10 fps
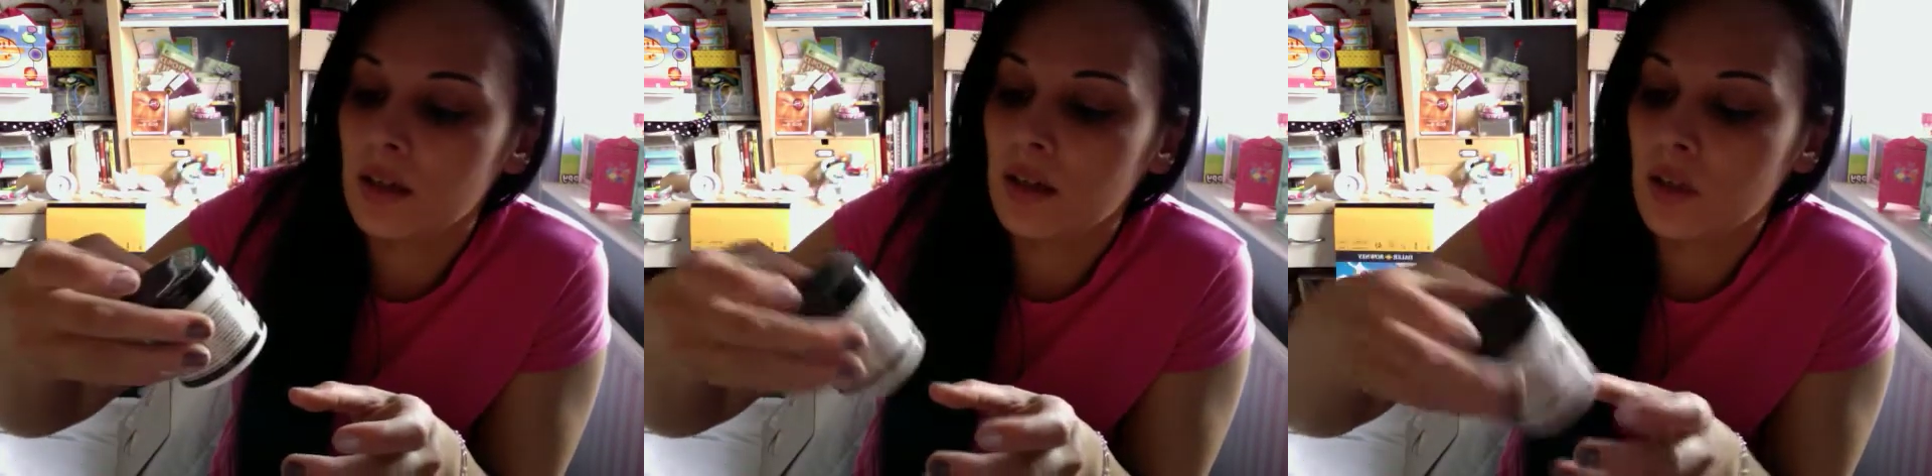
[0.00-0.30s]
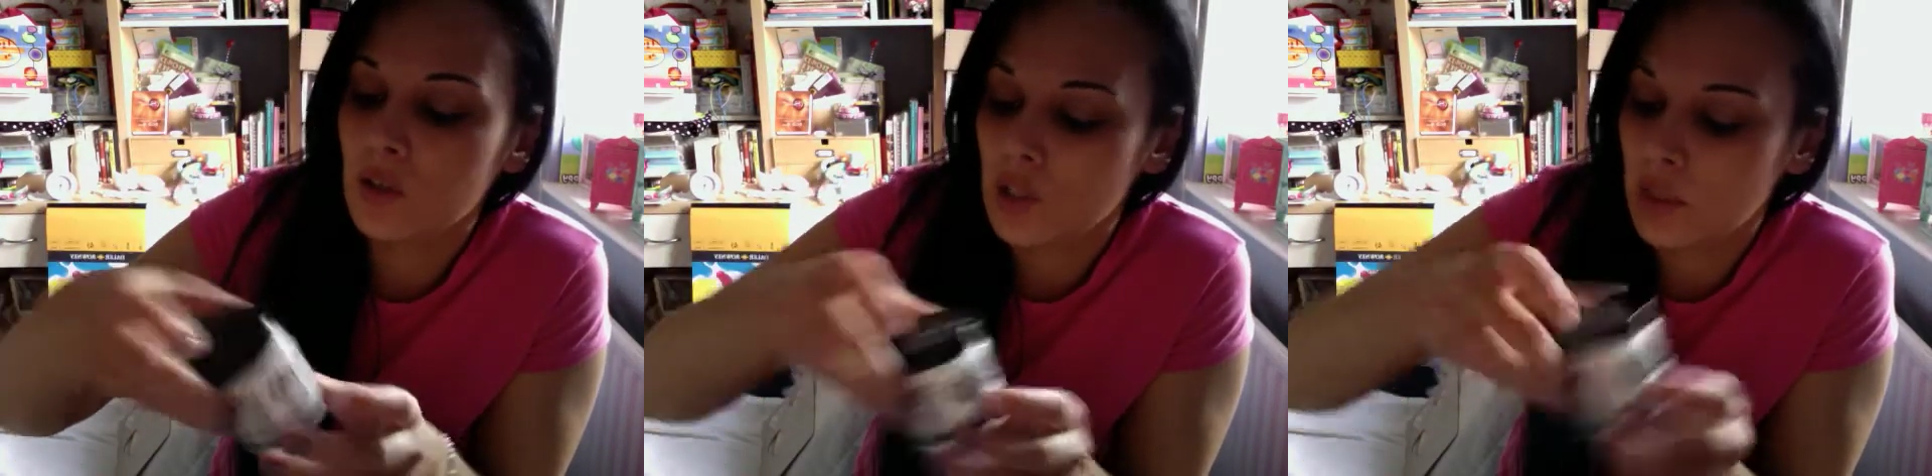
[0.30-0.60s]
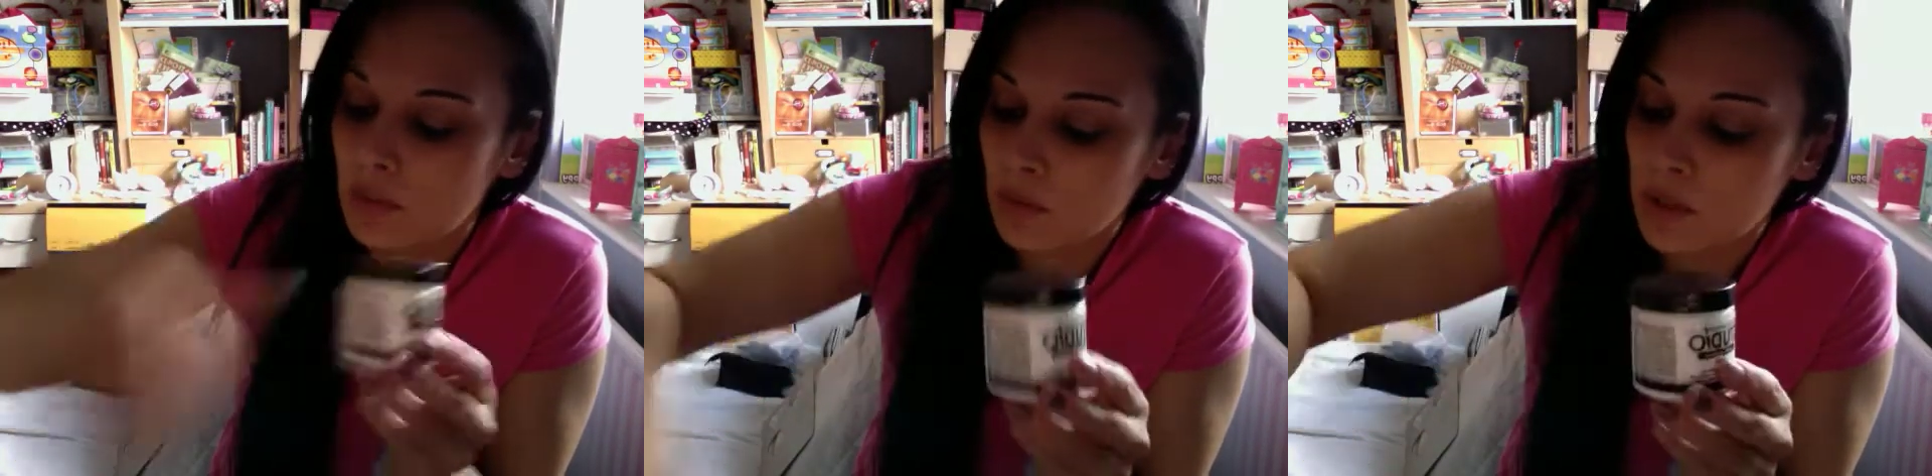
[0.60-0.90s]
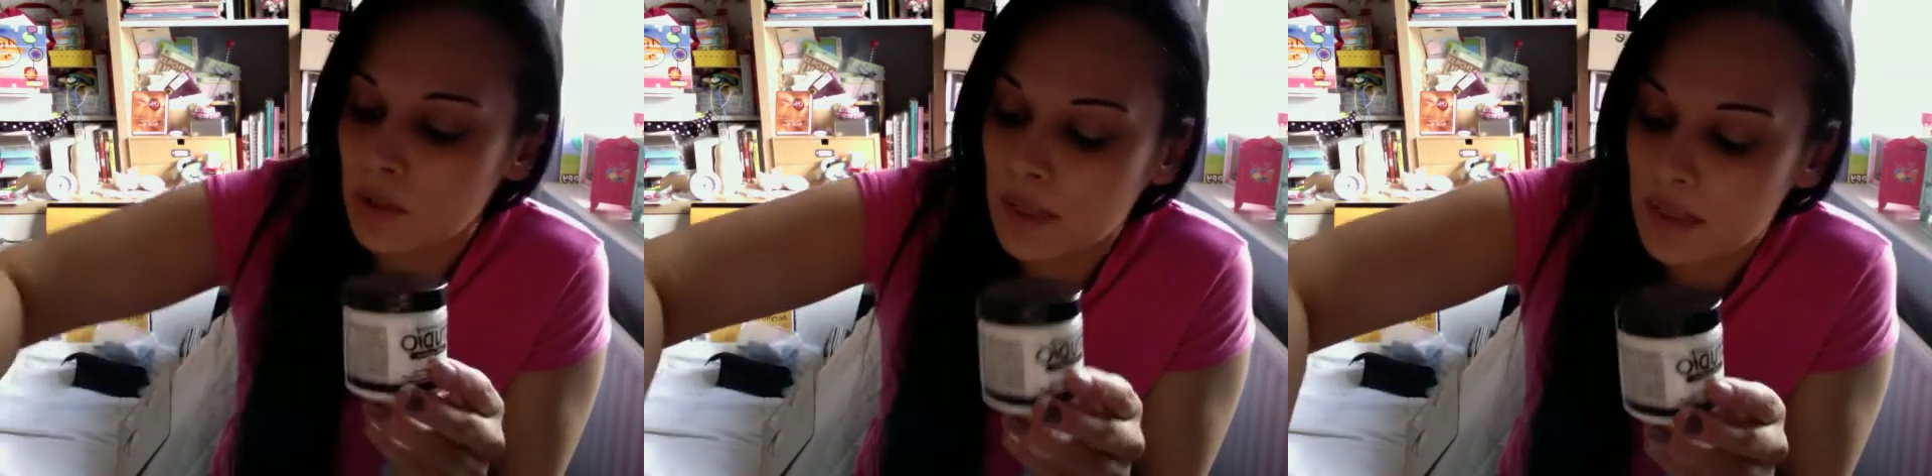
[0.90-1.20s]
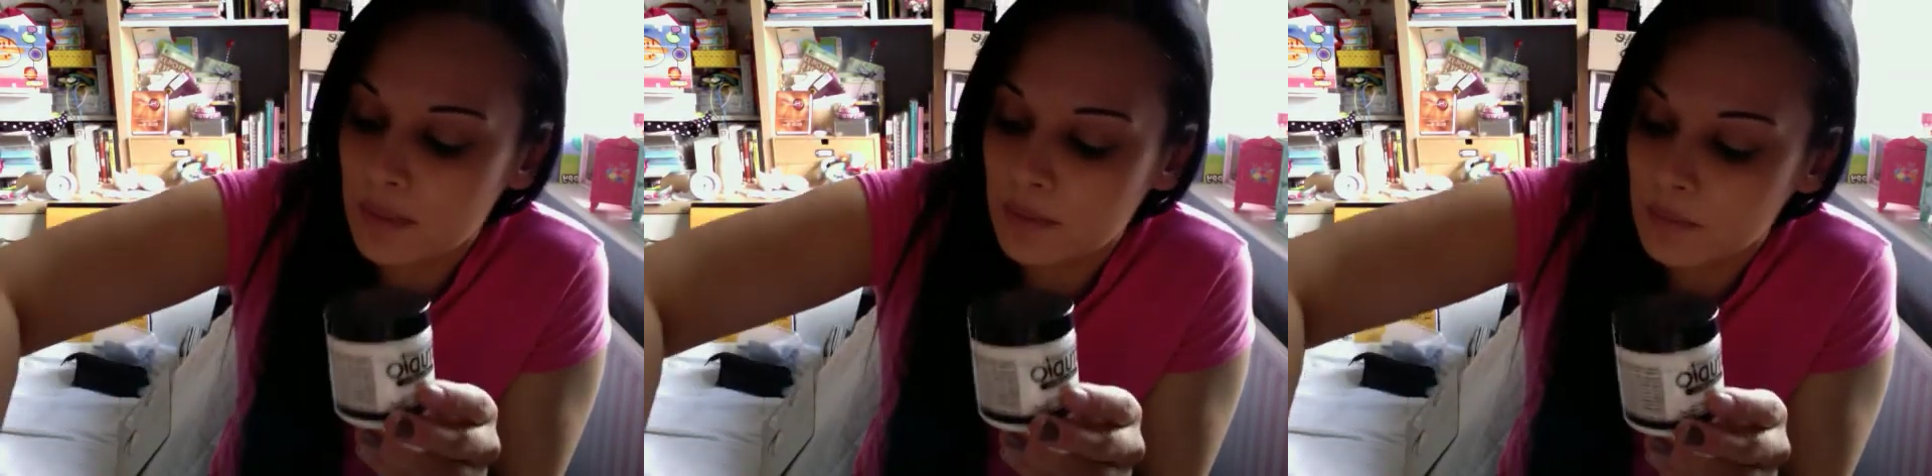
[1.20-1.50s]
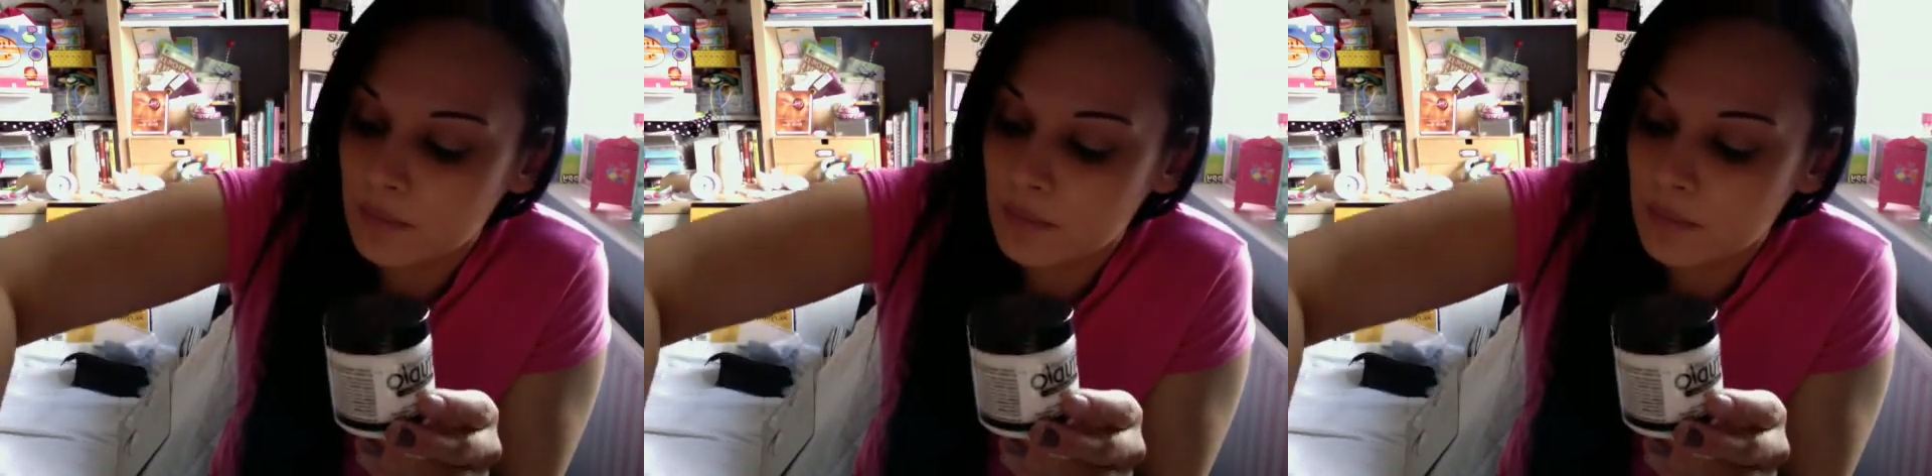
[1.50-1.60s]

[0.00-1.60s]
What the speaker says: gloss multi-medium,